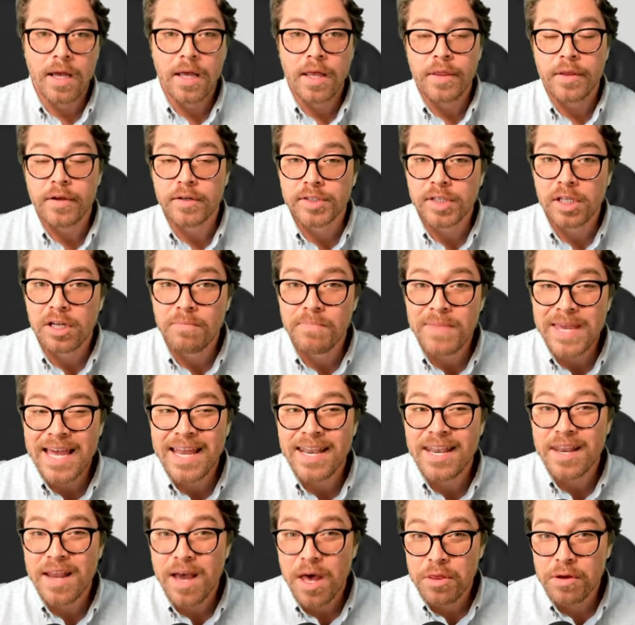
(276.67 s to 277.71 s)
there's going to be
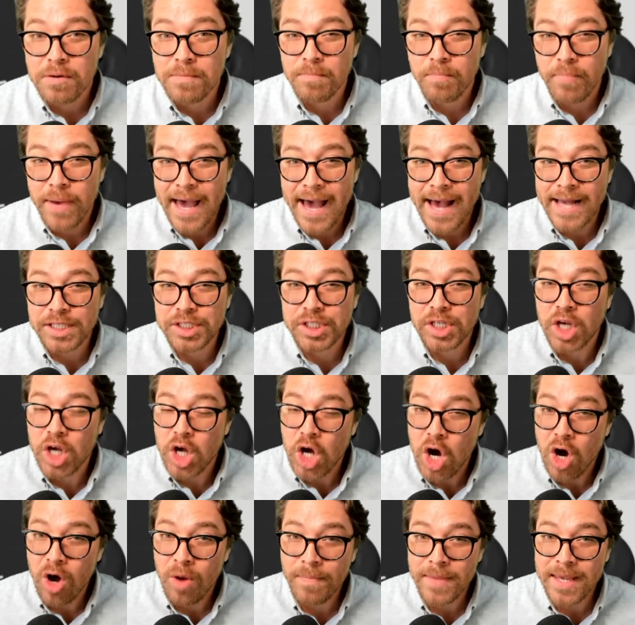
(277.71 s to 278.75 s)
another batch
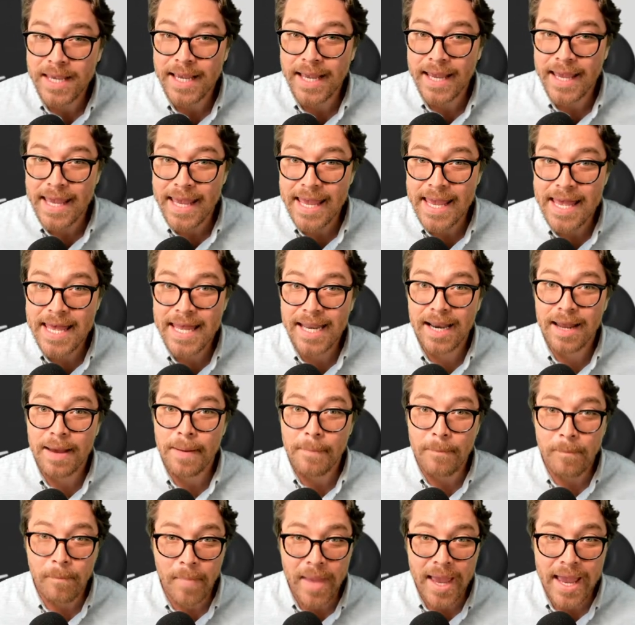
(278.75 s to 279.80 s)
coming in
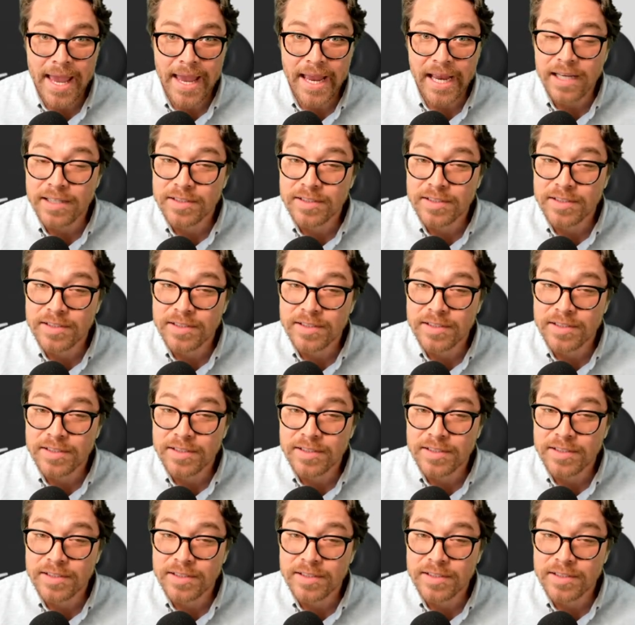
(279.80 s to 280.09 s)
May.